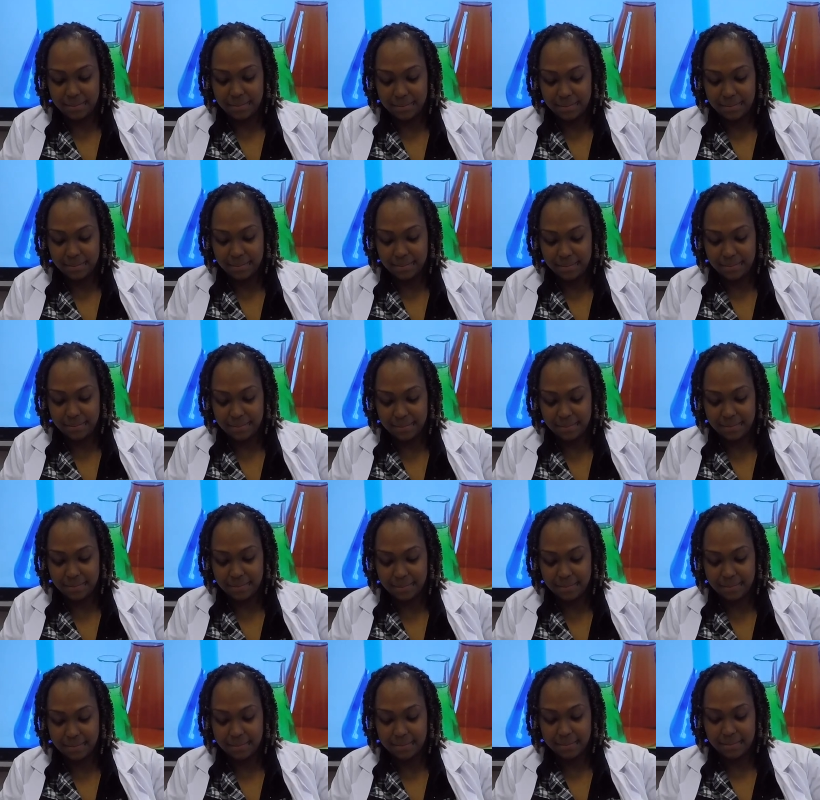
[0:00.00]

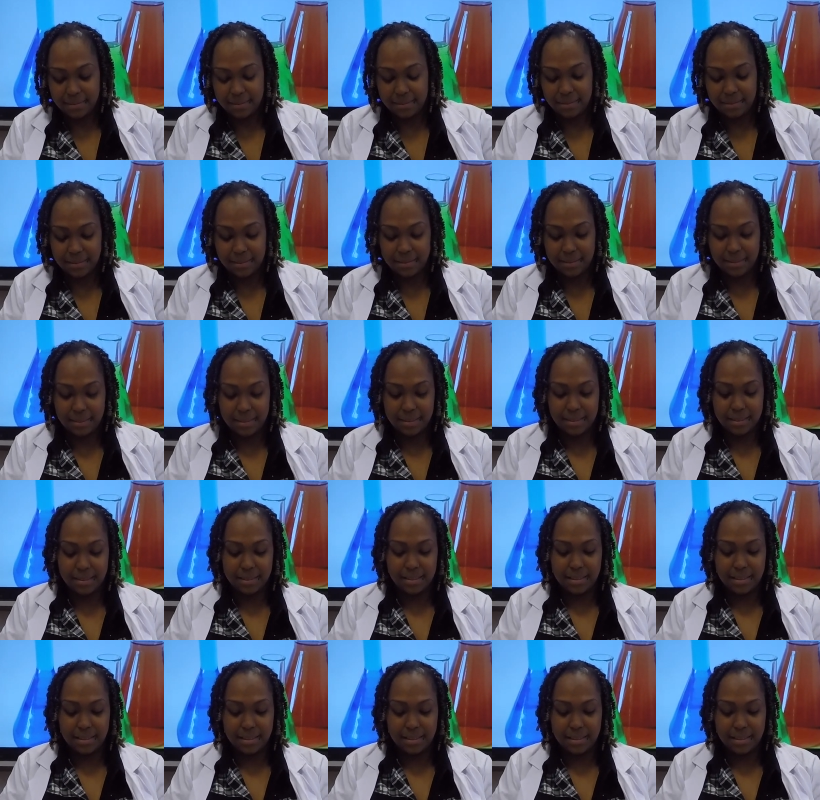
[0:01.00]
(silence)